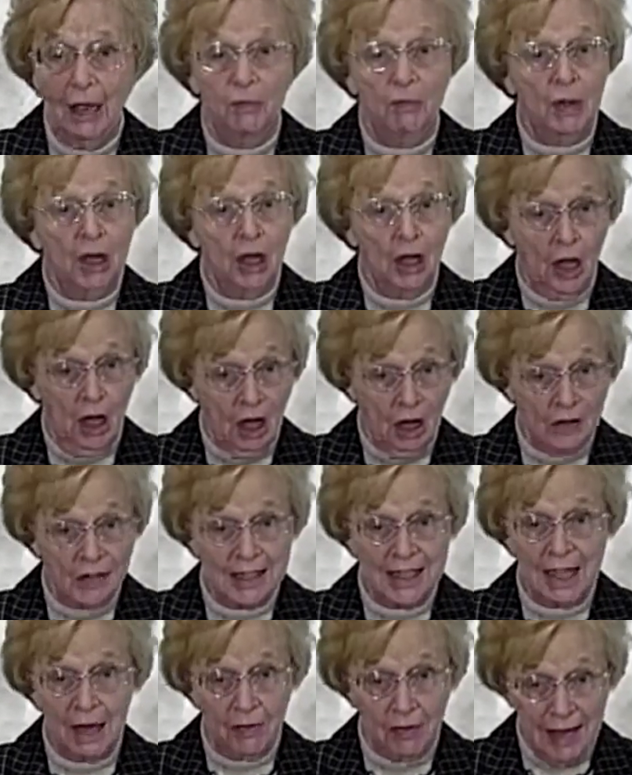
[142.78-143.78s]
because
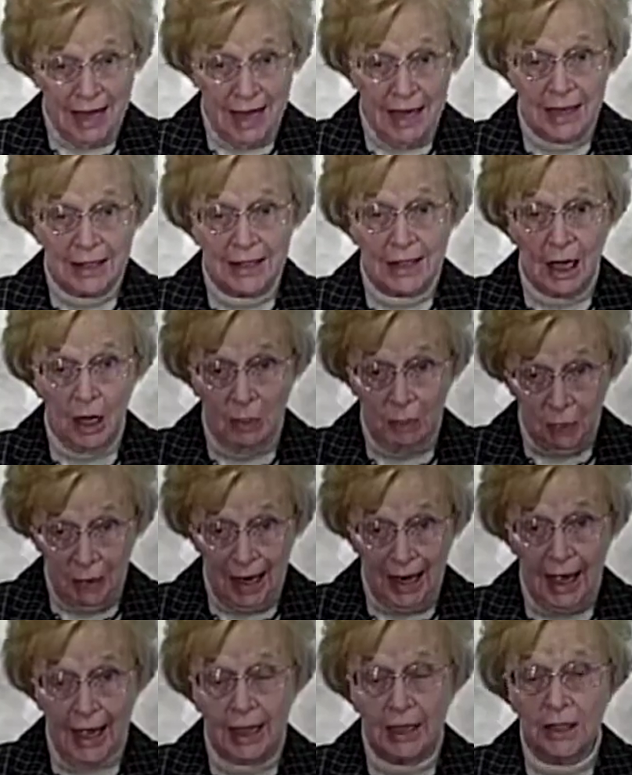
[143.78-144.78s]
there is a
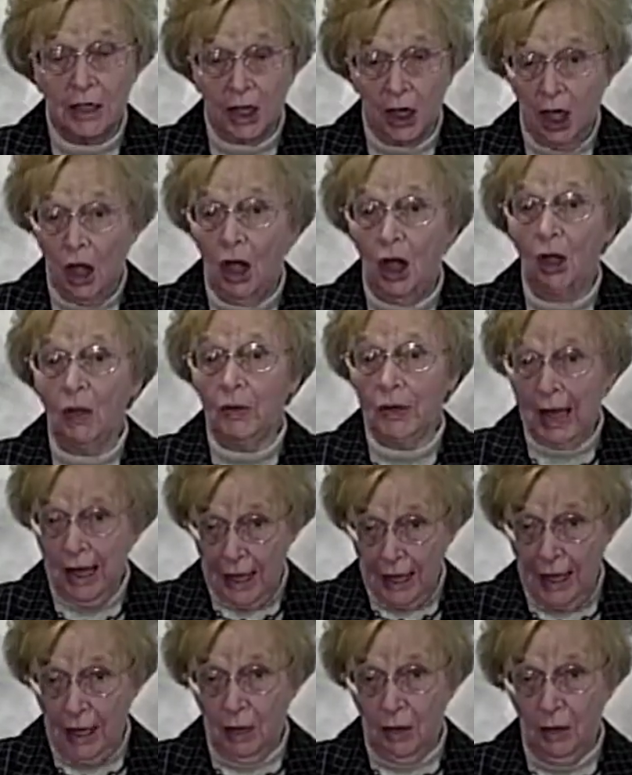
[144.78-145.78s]
place called
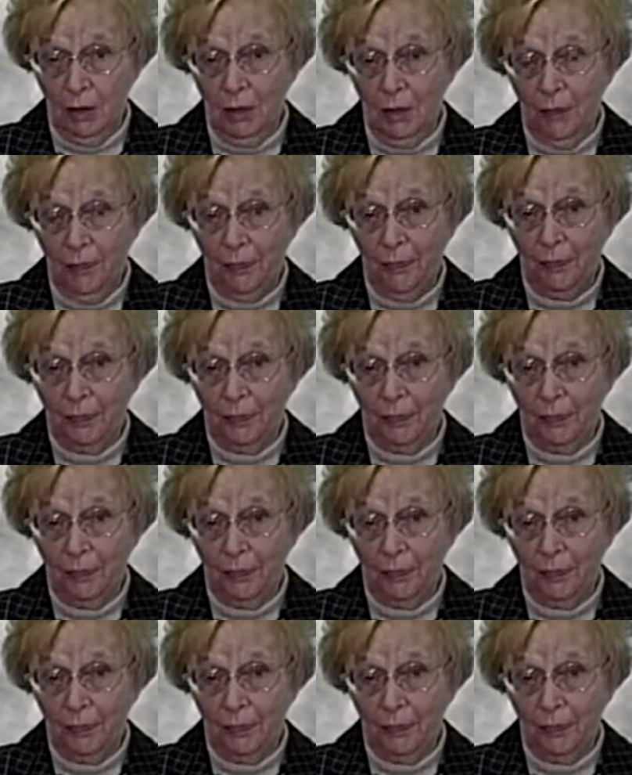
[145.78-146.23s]
hell.